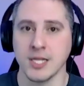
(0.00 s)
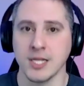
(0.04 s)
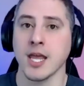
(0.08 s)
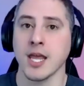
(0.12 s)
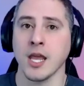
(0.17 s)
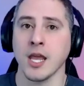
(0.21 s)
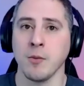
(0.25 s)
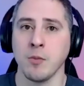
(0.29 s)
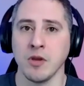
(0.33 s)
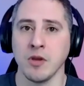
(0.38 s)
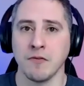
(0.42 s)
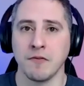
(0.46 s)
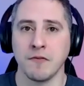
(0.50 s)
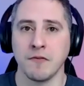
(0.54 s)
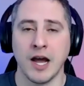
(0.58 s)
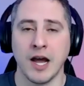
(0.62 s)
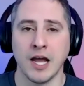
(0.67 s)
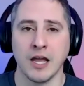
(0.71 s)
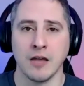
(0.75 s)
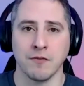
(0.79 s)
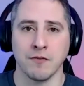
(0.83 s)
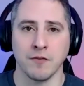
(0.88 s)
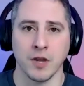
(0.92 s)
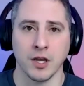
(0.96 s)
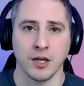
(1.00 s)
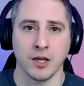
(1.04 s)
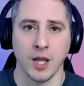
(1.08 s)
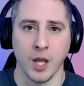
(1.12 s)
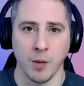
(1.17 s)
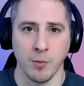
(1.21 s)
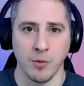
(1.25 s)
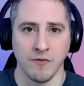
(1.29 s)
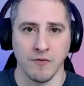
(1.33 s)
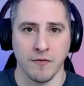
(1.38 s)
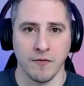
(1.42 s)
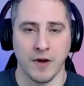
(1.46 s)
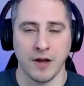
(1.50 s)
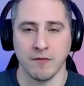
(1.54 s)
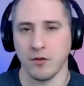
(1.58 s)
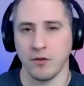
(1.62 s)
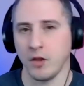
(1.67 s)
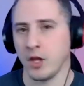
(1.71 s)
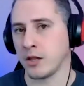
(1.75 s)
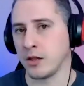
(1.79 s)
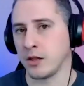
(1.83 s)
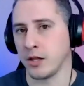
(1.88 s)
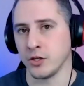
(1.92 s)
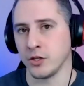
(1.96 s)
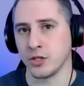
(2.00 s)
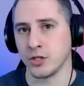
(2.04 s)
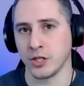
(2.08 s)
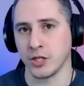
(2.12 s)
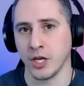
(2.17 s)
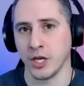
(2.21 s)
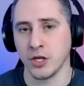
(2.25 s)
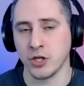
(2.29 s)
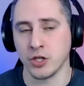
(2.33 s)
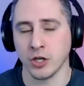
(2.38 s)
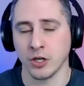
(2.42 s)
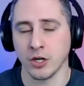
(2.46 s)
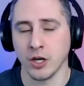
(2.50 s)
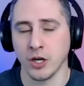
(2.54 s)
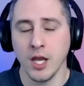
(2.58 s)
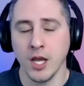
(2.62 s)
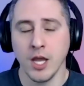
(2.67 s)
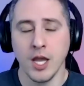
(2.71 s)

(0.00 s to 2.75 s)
AB5 and AB5 like legislation,